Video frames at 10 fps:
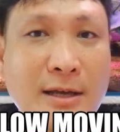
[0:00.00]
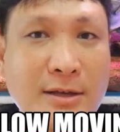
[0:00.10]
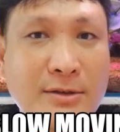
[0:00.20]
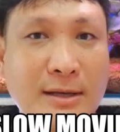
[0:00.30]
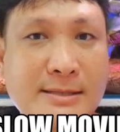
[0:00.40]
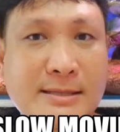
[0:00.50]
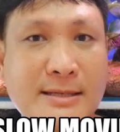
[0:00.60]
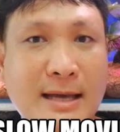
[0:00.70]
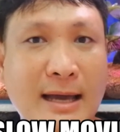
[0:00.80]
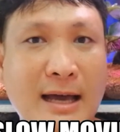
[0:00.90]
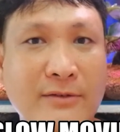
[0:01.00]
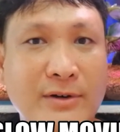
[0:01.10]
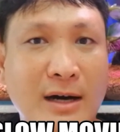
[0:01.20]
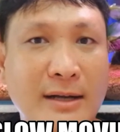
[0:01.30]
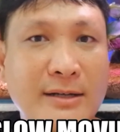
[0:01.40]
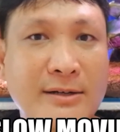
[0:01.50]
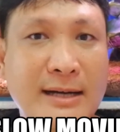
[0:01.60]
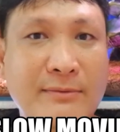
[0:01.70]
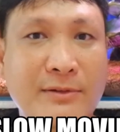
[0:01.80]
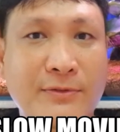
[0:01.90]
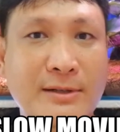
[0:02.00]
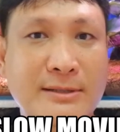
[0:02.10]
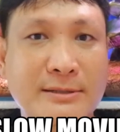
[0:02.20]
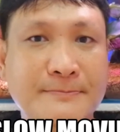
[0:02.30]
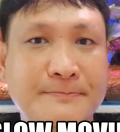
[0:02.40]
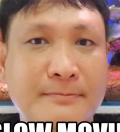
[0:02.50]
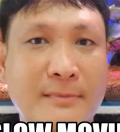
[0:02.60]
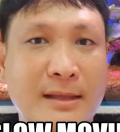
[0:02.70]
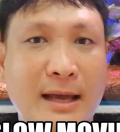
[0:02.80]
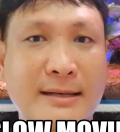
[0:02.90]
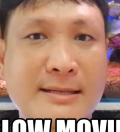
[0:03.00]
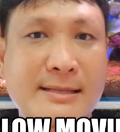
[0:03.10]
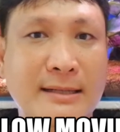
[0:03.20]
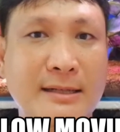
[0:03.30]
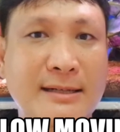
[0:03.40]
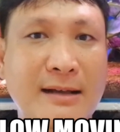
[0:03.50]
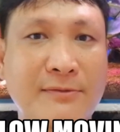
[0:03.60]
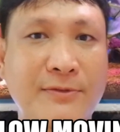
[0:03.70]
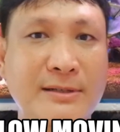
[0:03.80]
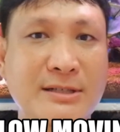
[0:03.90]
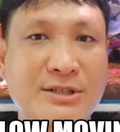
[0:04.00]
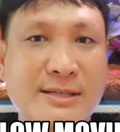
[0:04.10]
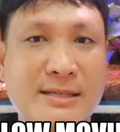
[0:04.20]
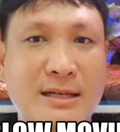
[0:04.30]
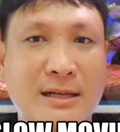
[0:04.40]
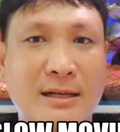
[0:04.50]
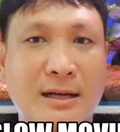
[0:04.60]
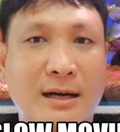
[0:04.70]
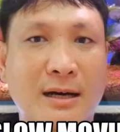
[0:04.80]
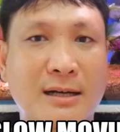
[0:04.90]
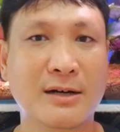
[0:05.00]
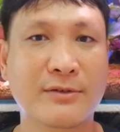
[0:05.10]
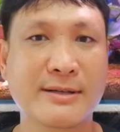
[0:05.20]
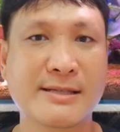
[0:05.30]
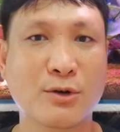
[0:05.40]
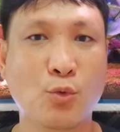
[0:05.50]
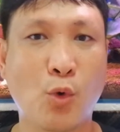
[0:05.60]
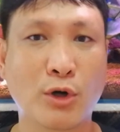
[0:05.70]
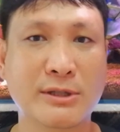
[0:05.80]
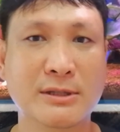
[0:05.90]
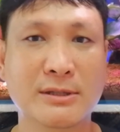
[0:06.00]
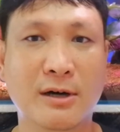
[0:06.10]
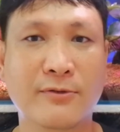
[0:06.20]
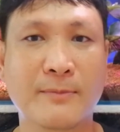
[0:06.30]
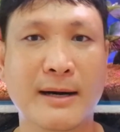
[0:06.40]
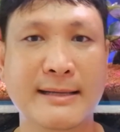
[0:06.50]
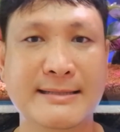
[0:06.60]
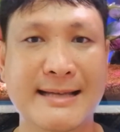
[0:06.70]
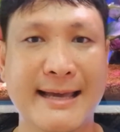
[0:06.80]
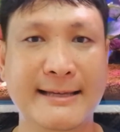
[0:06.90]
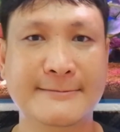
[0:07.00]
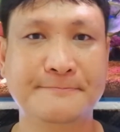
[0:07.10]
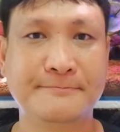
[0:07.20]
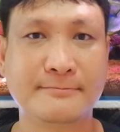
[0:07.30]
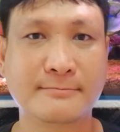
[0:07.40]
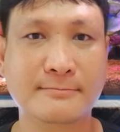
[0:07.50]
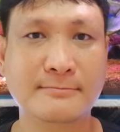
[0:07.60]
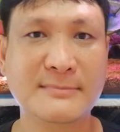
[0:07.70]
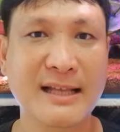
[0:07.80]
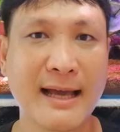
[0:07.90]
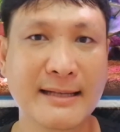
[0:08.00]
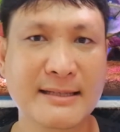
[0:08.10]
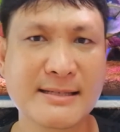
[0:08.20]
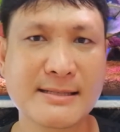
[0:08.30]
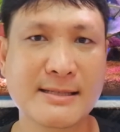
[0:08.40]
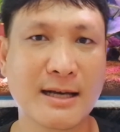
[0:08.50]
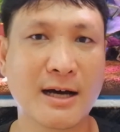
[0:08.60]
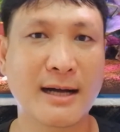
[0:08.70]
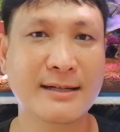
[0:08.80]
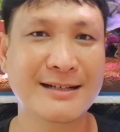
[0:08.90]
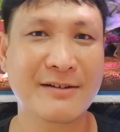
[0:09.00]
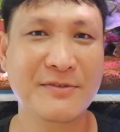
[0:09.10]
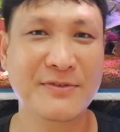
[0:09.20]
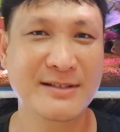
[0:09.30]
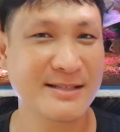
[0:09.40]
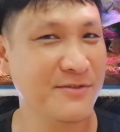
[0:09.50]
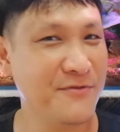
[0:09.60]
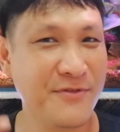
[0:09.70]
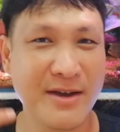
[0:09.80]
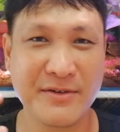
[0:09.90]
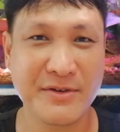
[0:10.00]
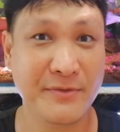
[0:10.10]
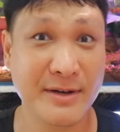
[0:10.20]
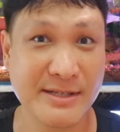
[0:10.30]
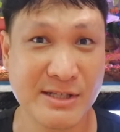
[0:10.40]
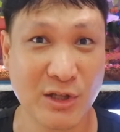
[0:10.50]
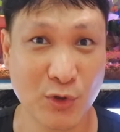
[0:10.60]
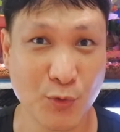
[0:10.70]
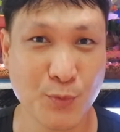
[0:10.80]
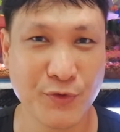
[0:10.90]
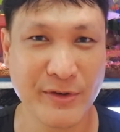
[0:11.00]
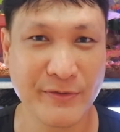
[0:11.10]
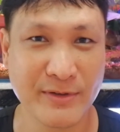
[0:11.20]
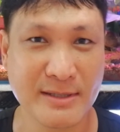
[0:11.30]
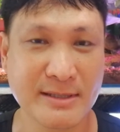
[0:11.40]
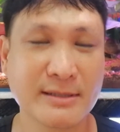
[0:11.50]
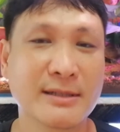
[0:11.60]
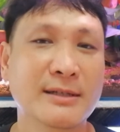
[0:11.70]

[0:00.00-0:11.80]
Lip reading: You can see I have an undergravel filter, and this undergravel filter just covers a quarter of my tank. And this undergravel filter is a very, very slow moving filter,